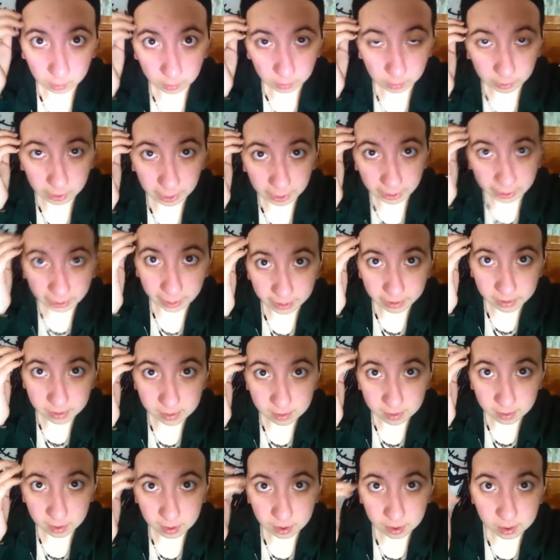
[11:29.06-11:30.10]
okay guys,
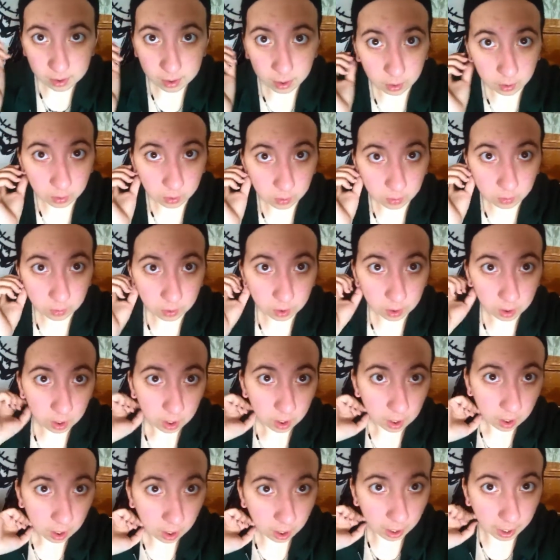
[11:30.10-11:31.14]
so
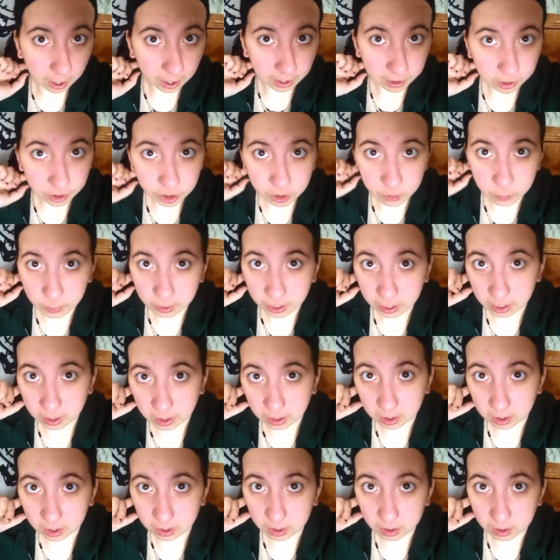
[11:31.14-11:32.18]
I just put
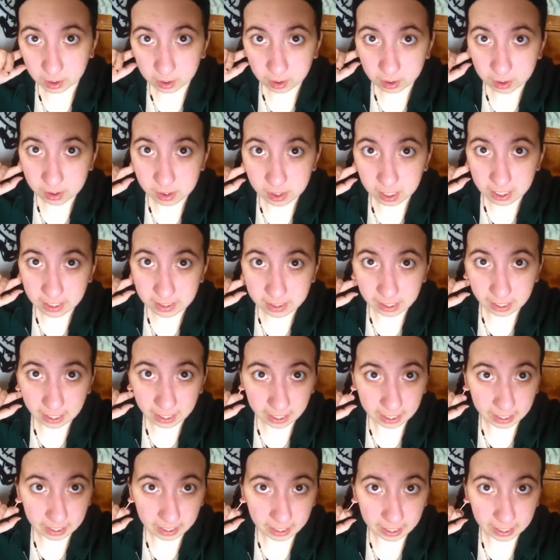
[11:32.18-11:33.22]
the size
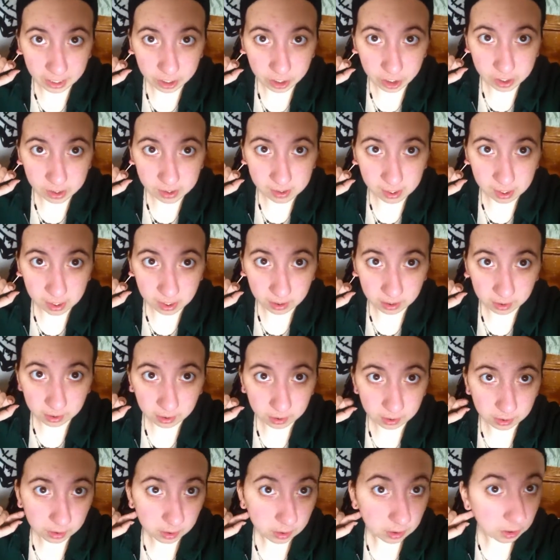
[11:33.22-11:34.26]
8 gauges in,
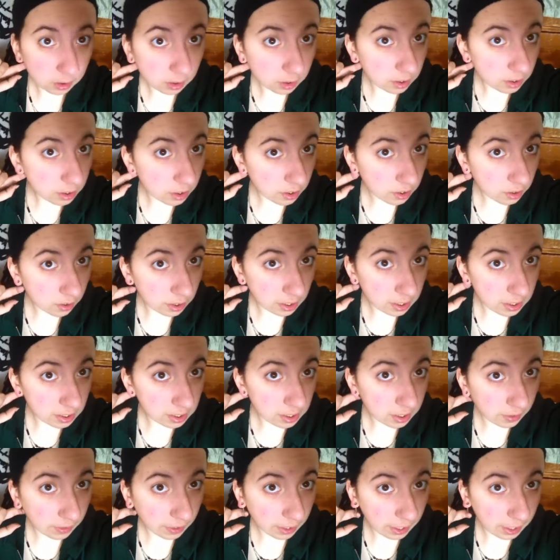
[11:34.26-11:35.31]
you can
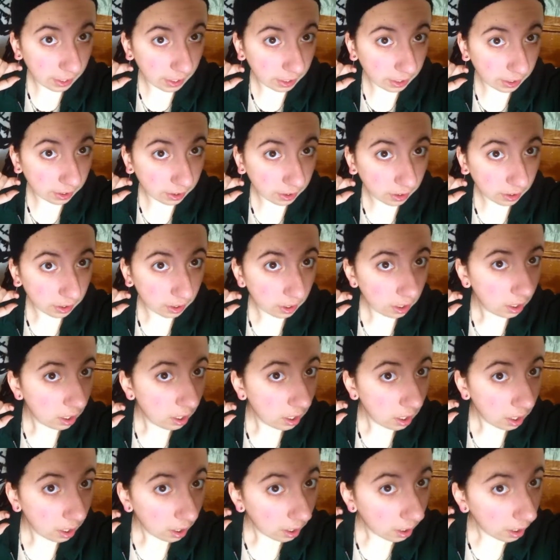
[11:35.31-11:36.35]
see right here,
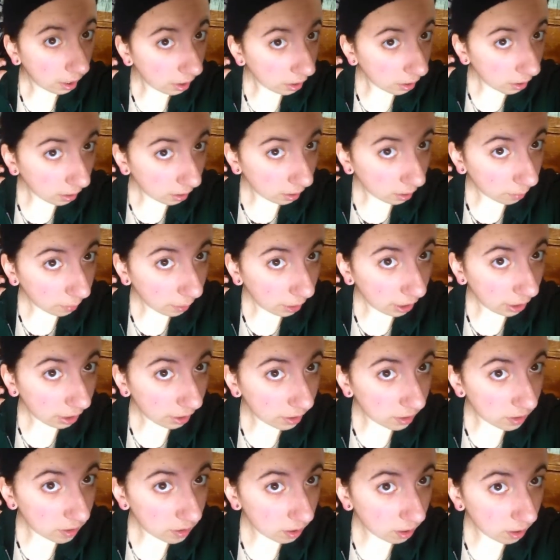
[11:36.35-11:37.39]
and my
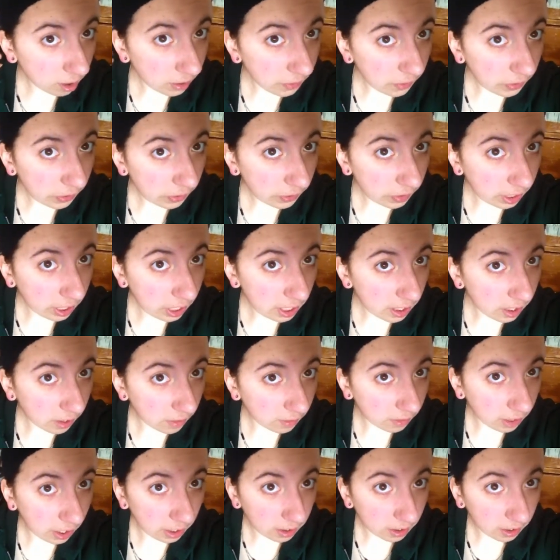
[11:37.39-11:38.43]
ears aren't even really that
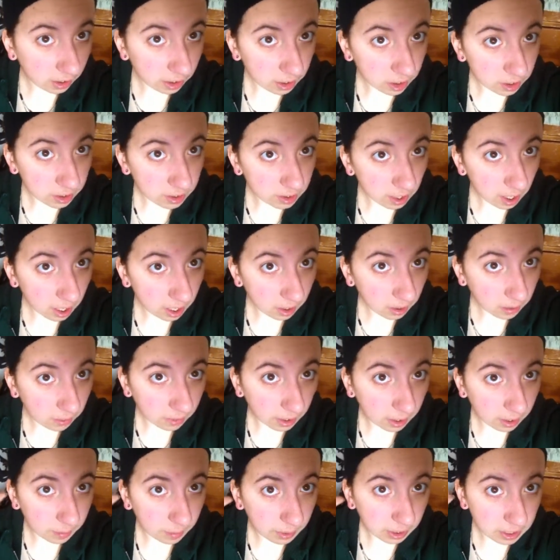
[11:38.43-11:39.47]
red, they're just kind of
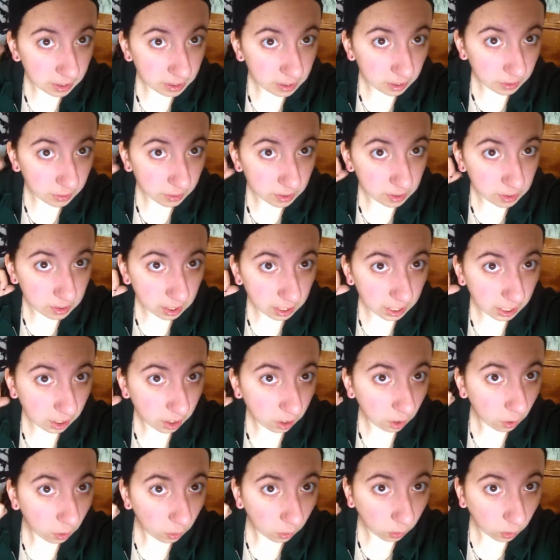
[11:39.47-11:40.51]
red because I was like
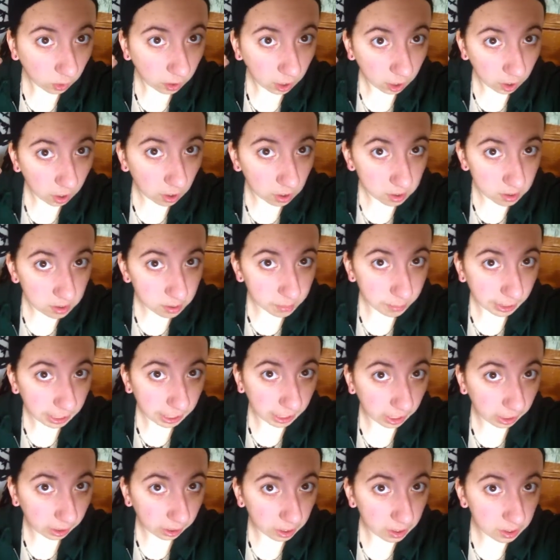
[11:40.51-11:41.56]
holding on to my
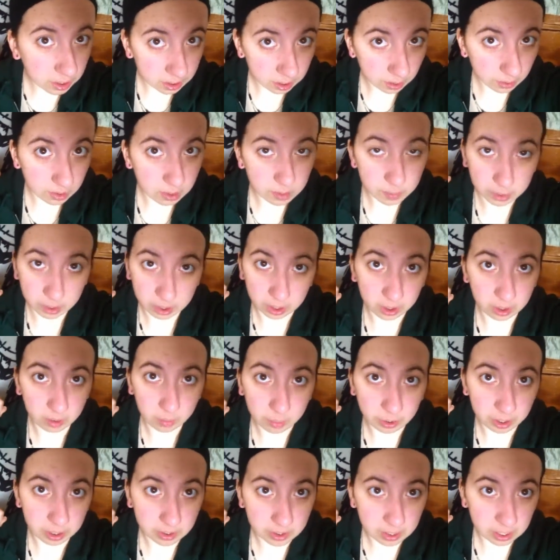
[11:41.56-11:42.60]
ear as I was putting the
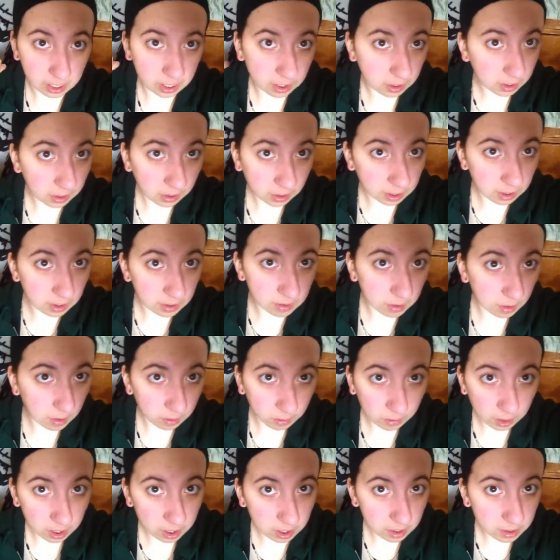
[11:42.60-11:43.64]
piercing in. That's all the
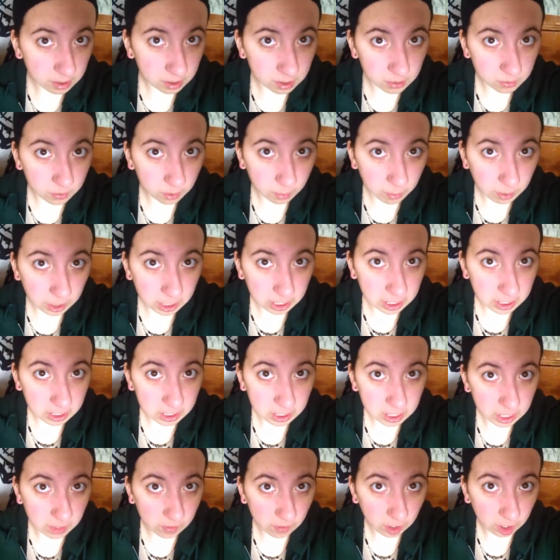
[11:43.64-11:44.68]
redness is from it. It
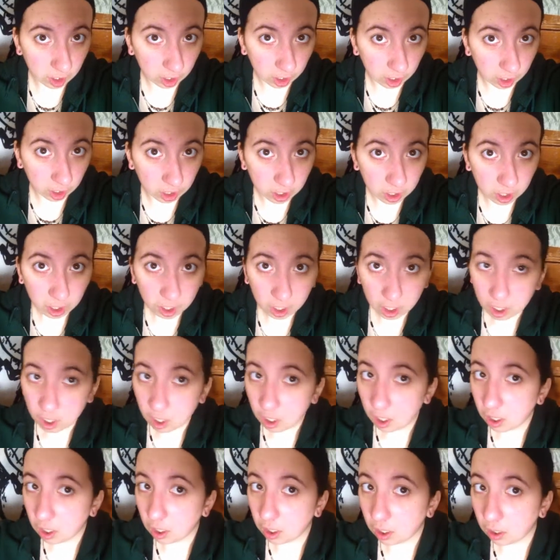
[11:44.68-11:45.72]
didn't even hurt.
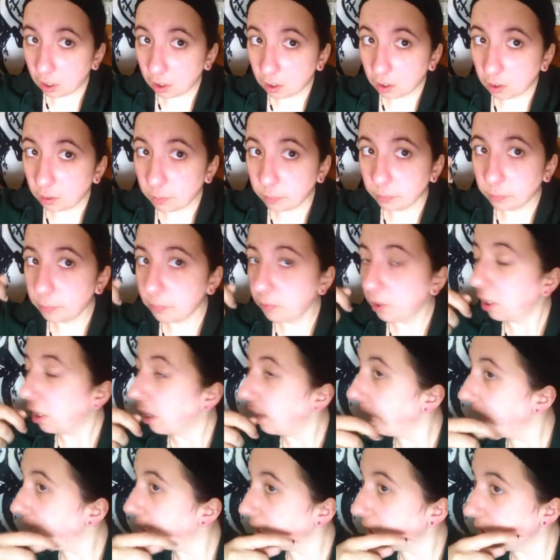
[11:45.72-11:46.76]
I
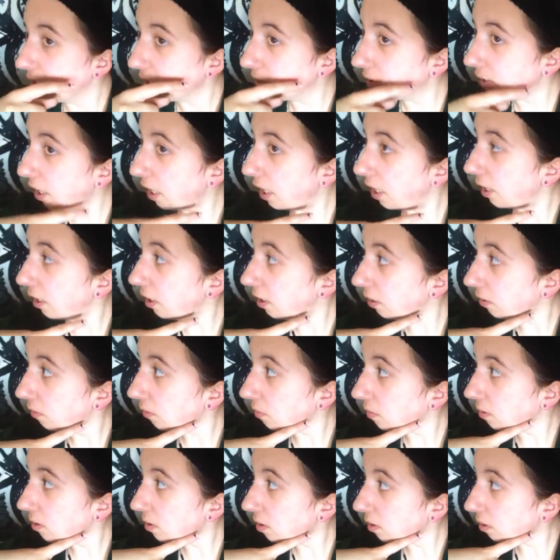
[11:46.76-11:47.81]
mean, this side
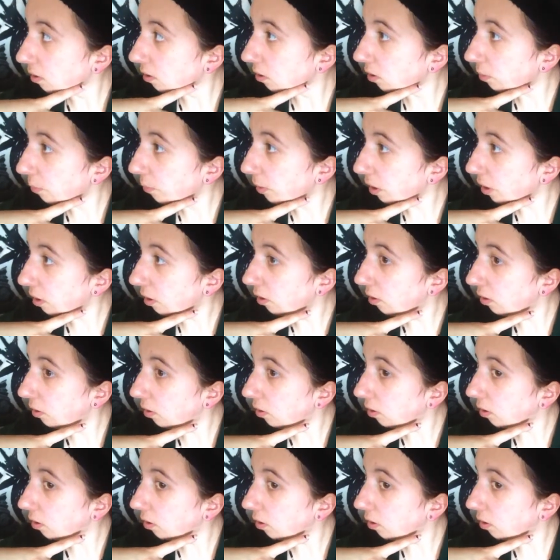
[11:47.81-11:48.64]
was a little bit